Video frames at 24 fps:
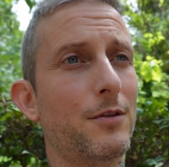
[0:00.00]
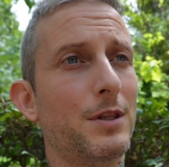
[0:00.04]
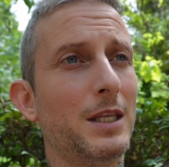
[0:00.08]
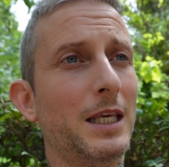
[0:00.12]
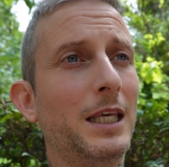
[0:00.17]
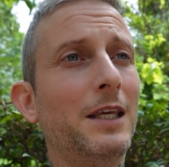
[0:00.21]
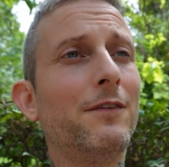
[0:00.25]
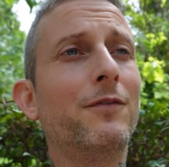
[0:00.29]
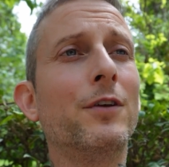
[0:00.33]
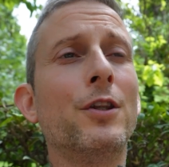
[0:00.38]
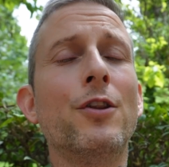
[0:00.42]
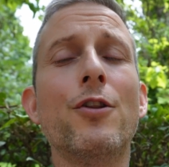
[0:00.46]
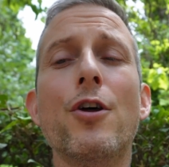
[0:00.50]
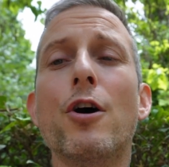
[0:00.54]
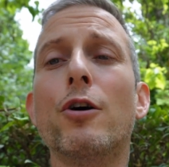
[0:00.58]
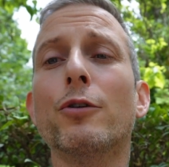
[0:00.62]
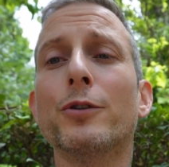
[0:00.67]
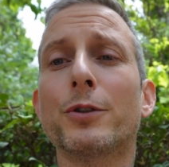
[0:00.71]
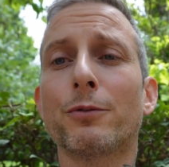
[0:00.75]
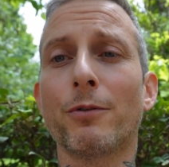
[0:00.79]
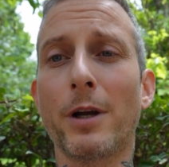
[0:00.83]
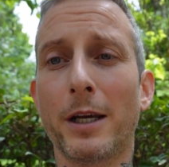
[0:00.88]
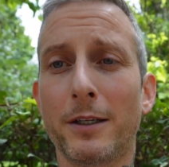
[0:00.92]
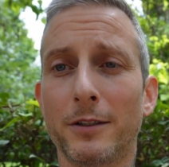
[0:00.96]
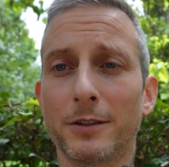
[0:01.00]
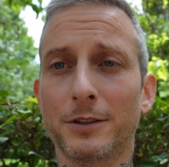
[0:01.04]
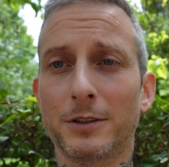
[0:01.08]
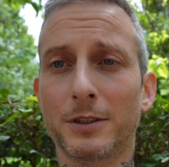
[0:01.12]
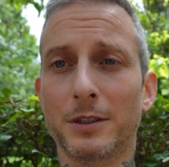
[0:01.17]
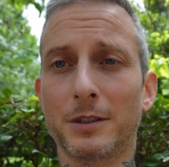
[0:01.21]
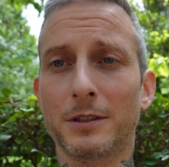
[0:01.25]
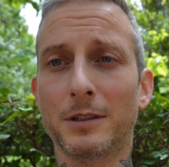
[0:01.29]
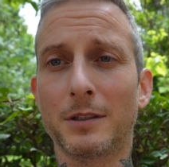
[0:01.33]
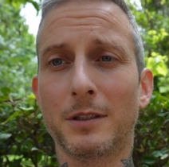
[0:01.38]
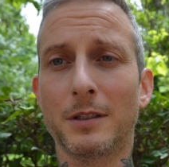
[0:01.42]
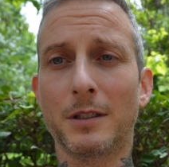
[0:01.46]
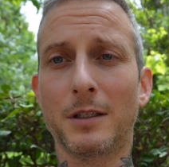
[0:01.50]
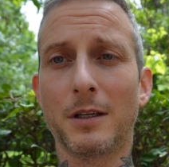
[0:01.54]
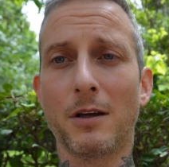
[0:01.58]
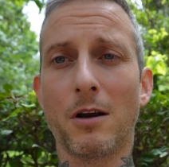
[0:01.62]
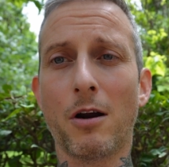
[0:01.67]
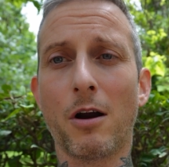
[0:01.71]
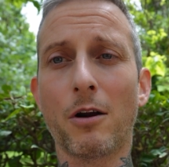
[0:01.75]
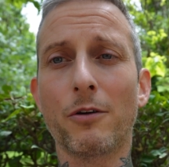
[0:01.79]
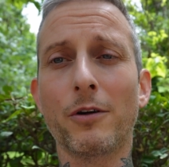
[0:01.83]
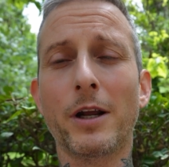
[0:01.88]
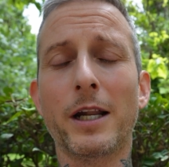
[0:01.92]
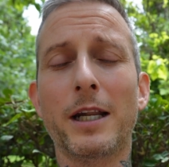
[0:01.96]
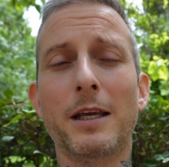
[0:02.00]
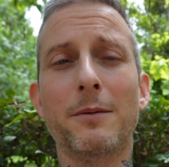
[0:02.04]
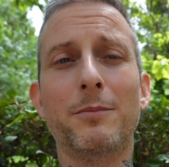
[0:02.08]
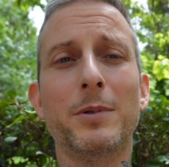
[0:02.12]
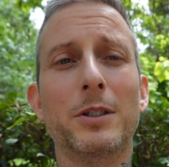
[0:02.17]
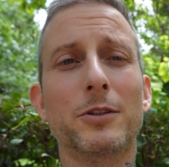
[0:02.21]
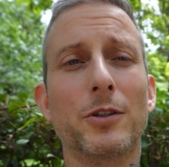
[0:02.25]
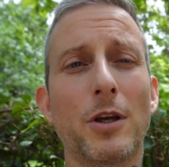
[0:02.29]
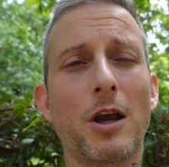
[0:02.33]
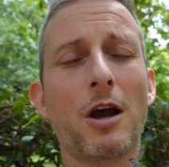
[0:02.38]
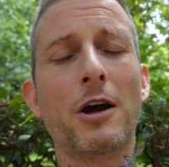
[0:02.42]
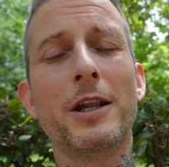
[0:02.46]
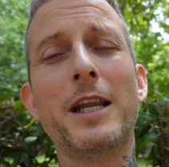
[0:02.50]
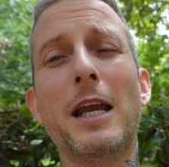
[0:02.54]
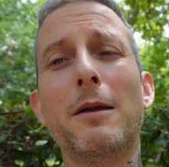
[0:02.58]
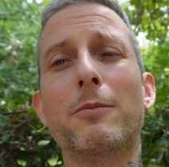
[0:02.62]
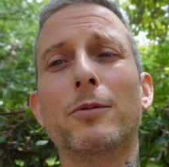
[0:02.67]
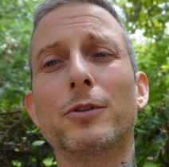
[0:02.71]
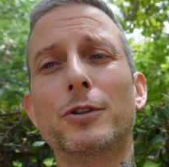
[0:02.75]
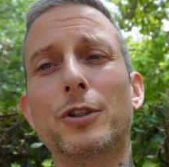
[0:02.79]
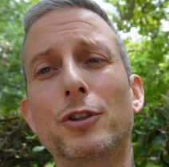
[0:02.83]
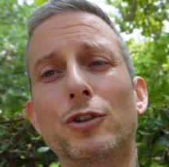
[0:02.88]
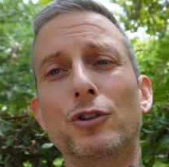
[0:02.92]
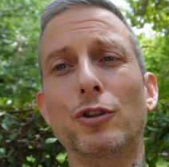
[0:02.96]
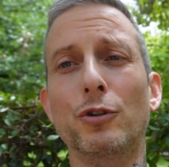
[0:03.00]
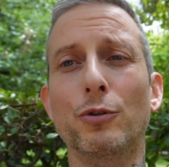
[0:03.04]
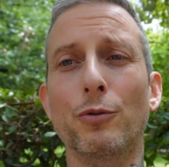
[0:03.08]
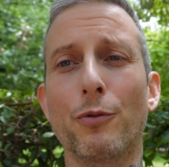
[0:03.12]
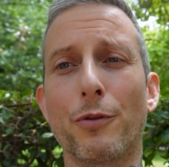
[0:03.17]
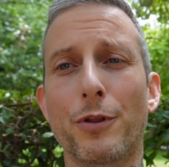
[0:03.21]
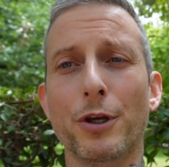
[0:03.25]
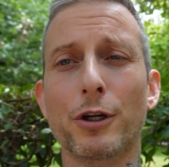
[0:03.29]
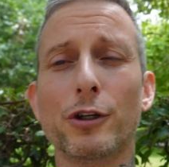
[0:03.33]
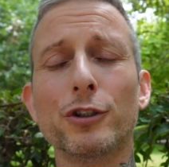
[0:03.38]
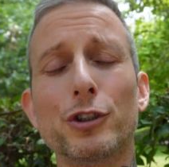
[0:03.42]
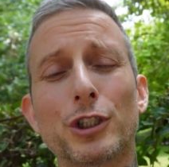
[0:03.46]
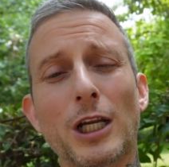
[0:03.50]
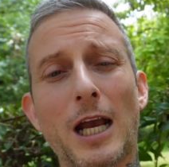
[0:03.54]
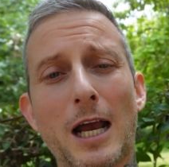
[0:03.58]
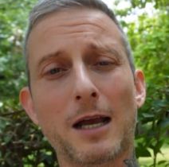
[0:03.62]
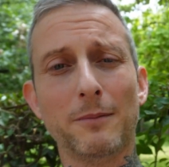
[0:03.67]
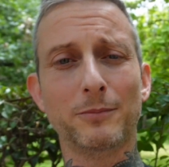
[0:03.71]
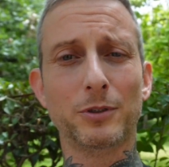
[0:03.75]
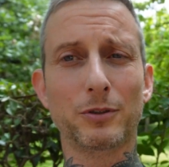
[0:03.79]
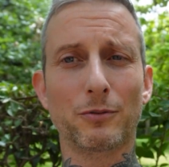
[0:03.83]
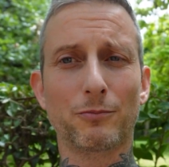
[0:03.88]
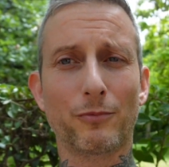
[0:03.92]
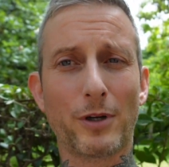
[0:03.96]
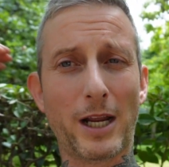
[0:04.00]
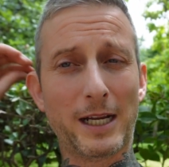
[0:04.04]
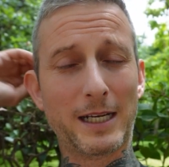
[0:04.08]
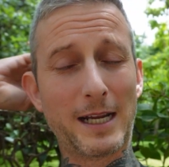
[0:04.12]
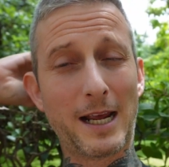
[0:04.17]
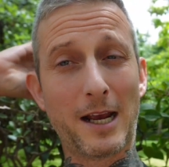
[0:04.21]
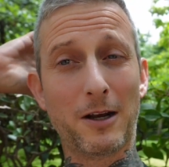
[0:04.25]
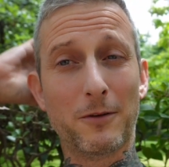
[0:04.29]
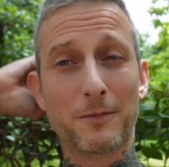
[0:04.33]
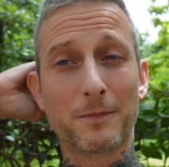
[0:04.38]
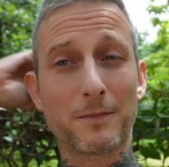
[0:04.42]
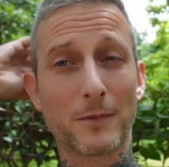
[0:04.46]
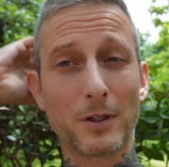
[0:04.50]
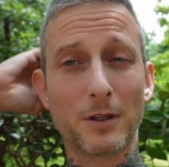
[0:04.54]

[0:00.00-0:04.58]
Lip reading: even those writers are unable to do their jobs right now.